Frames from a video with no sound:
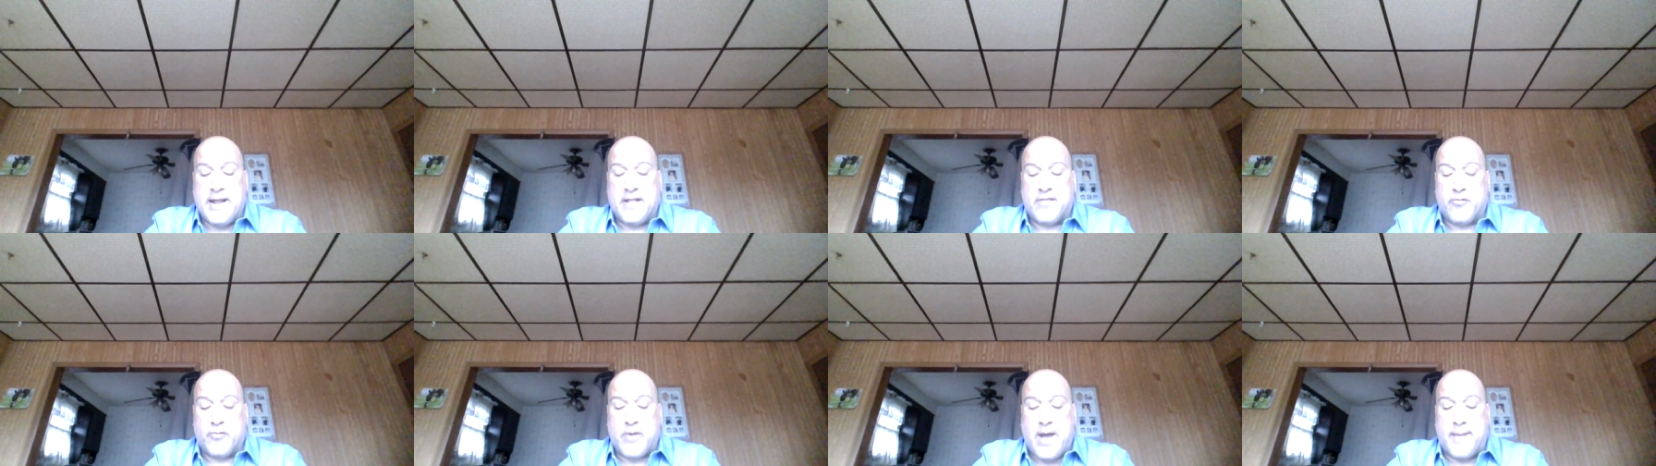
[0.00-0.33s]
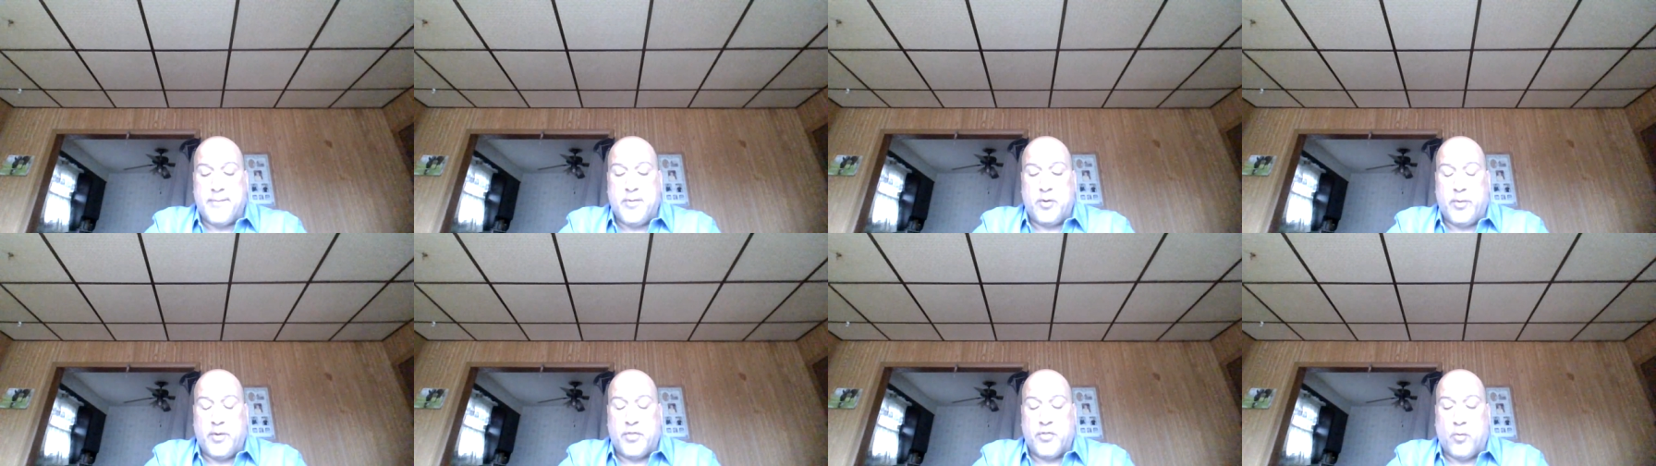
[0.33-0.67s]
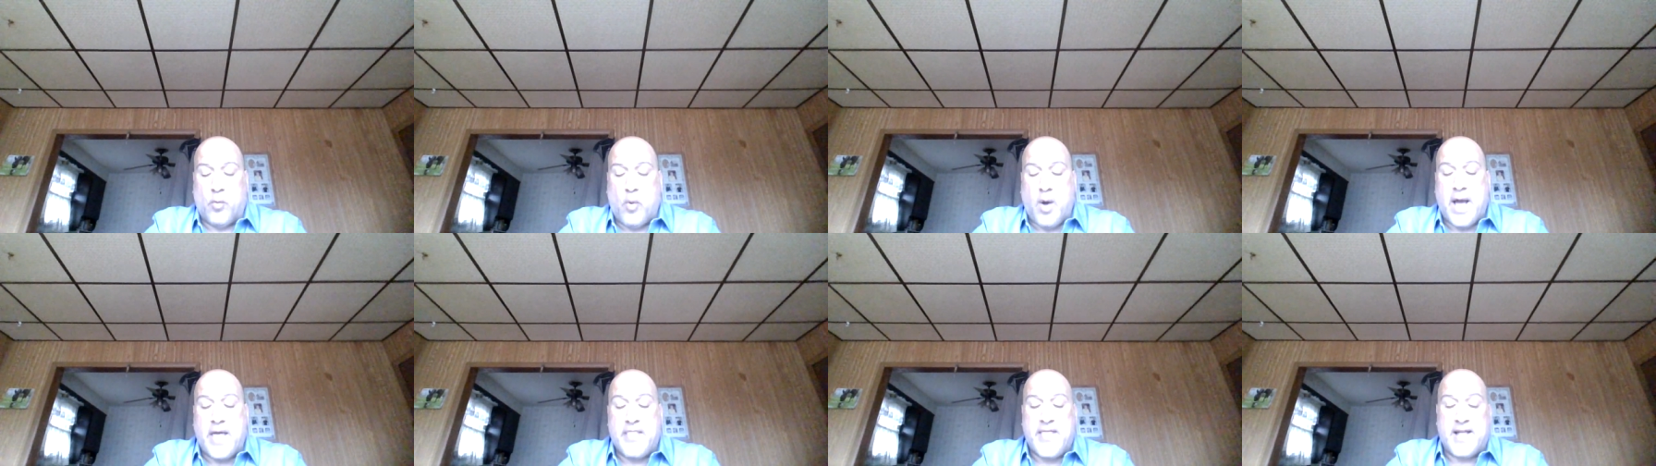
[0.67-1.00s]
That's Robin with the
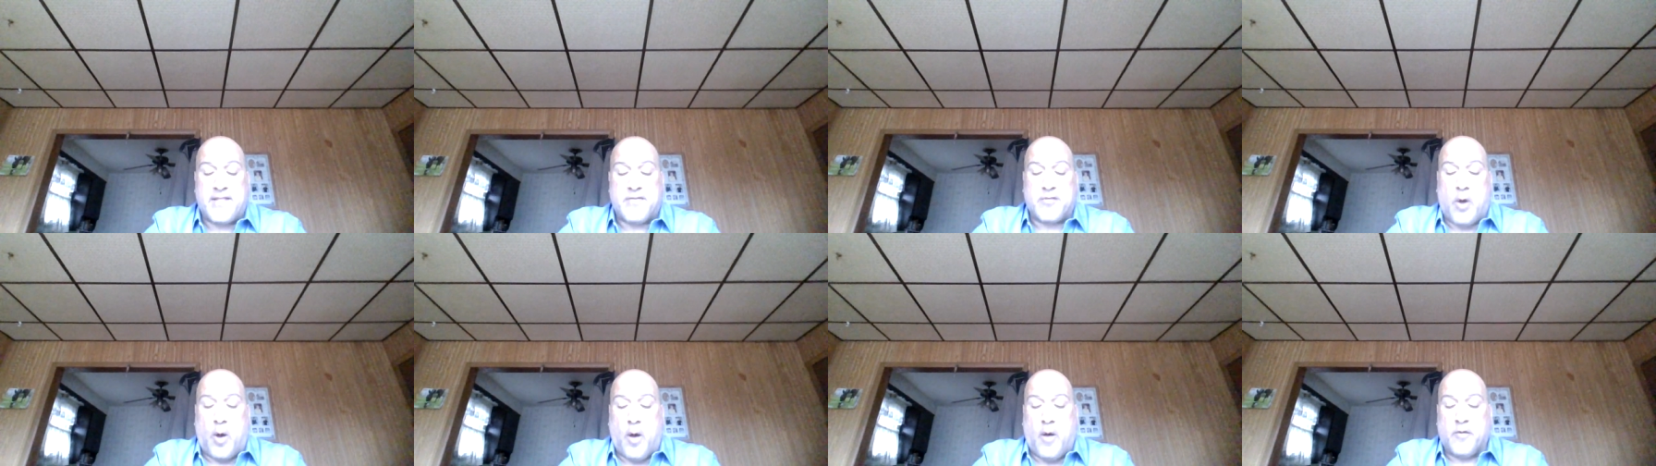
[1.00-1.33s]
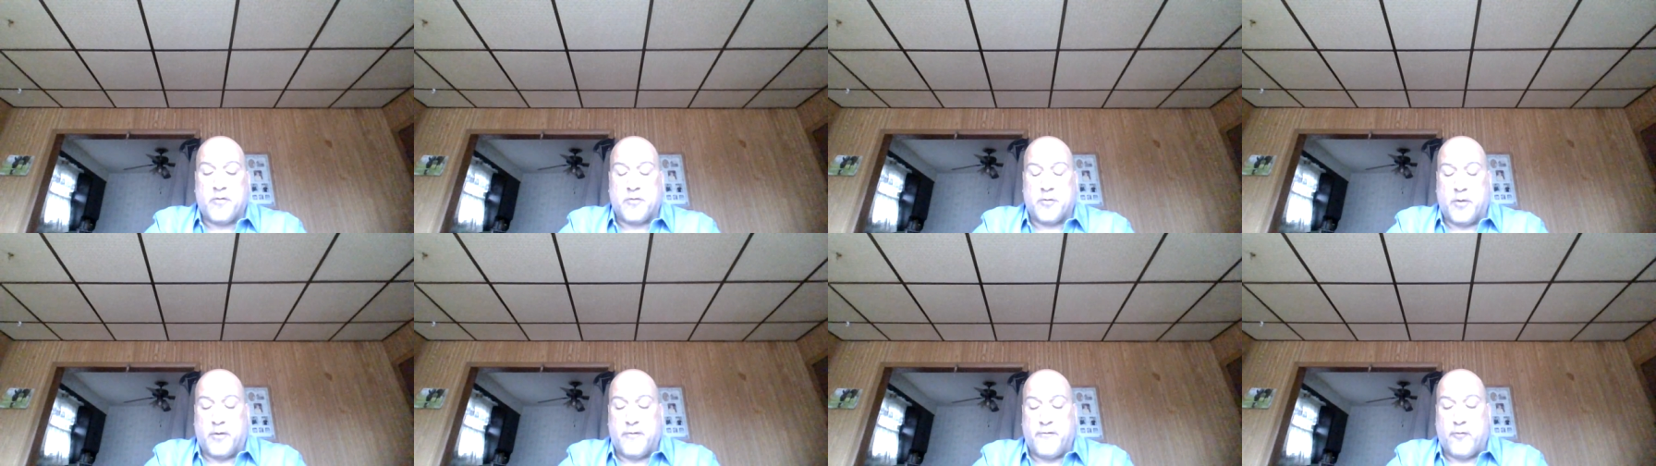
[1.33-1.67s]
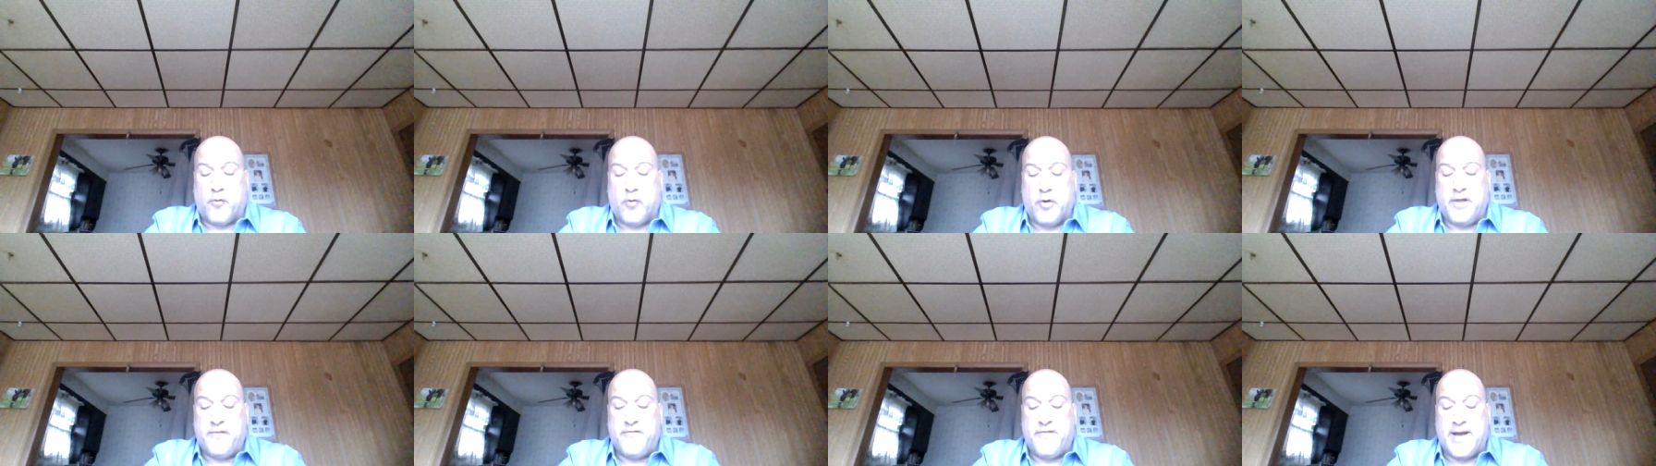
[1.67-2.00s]
Y. That's also a
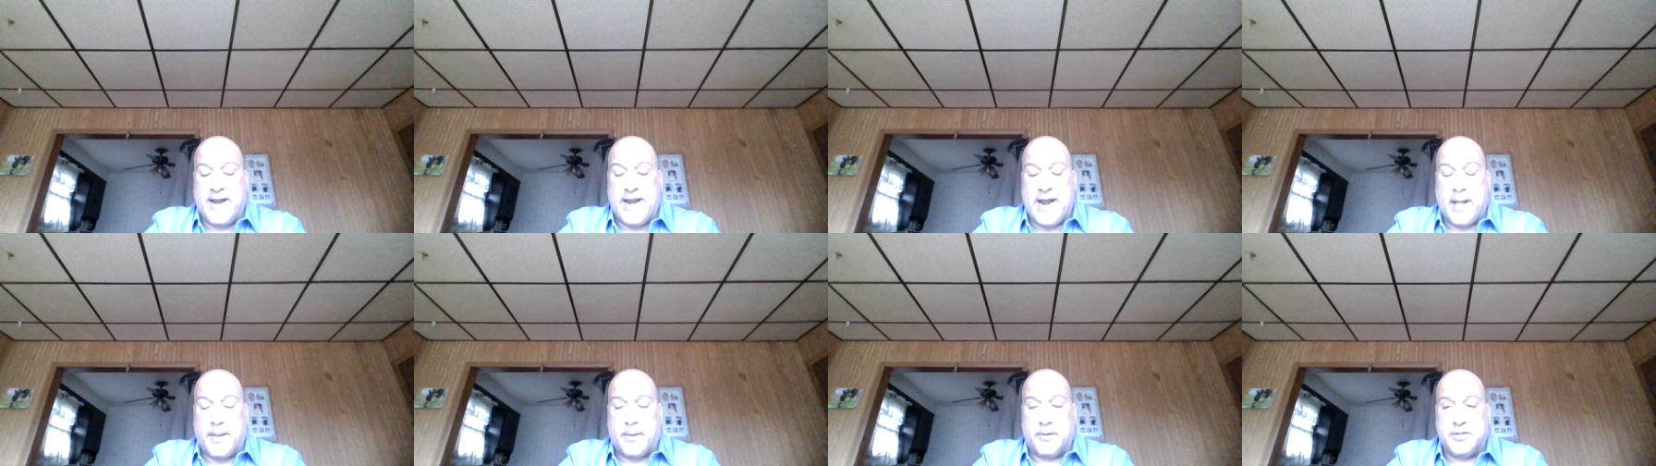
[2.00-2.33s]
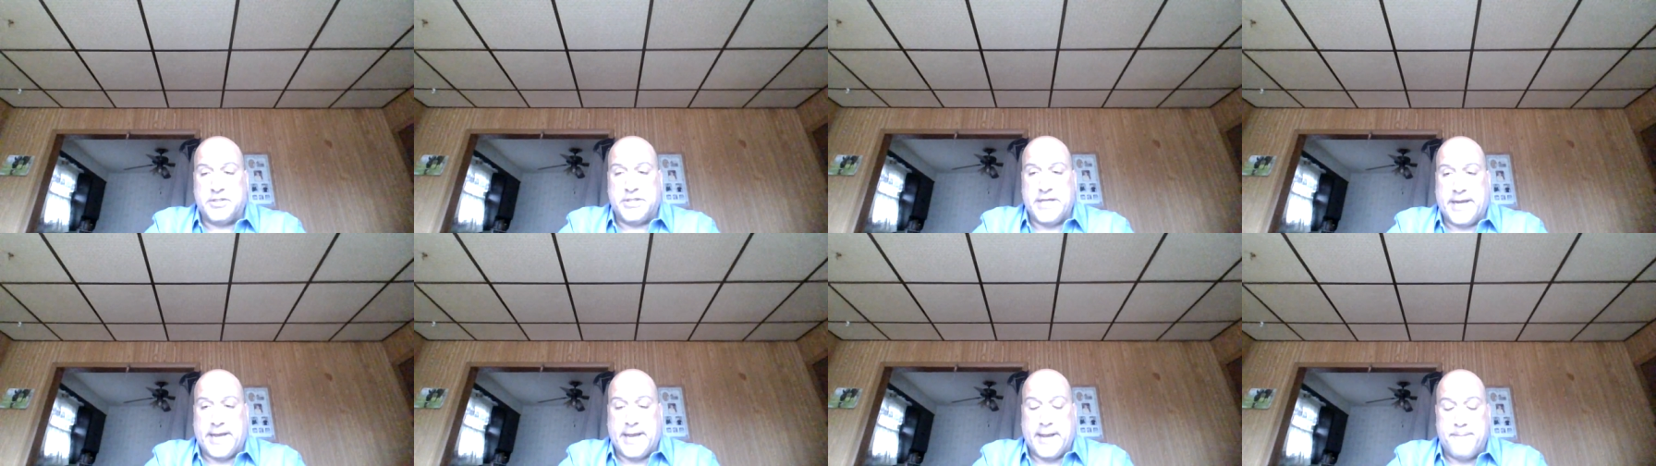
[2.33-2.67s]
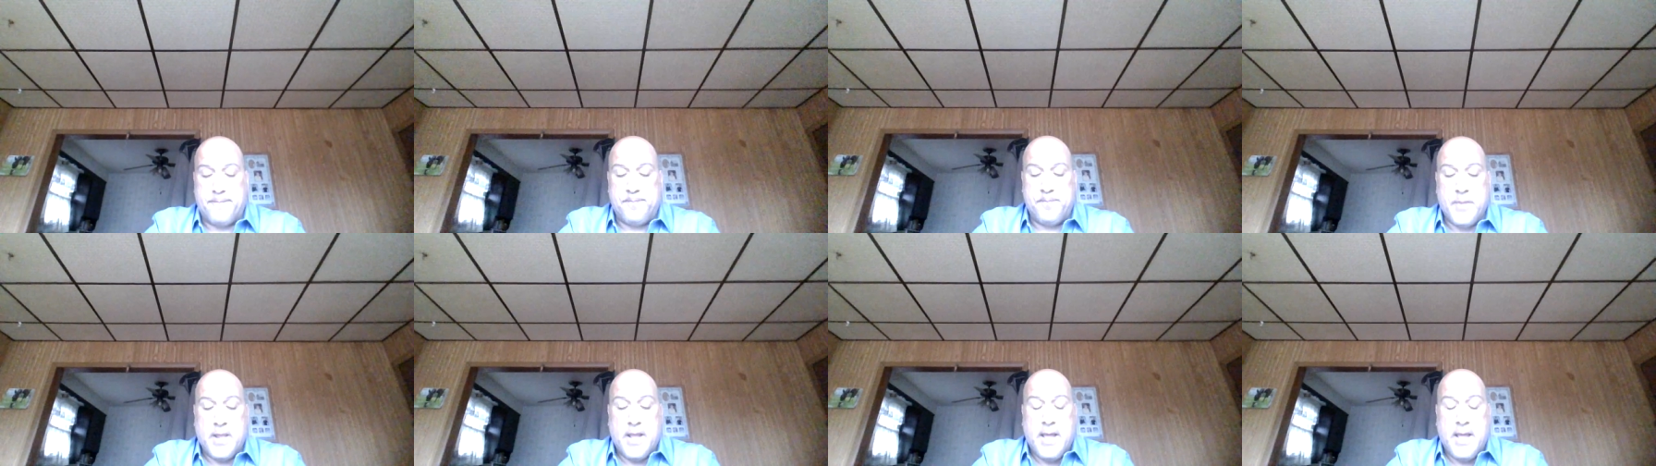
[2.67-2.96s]
$45 ticket.